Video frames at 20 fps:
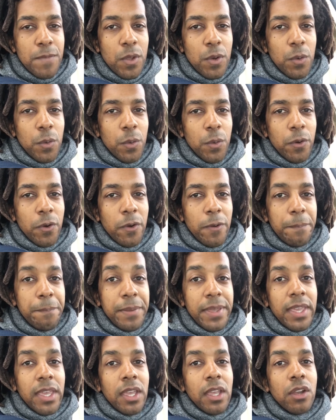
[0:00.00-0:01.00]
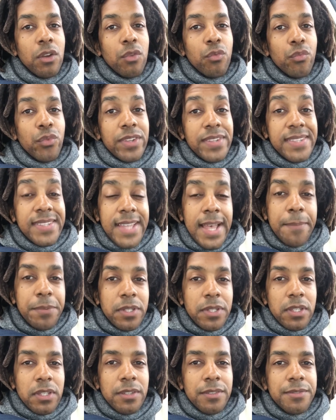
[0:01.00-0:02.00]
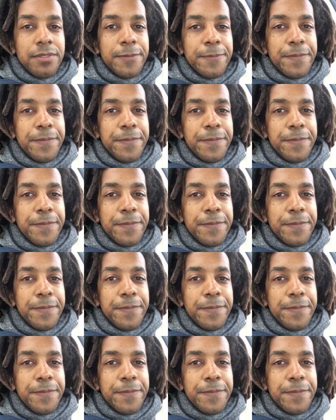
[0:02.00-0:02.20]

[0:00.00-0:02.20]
or being receptive.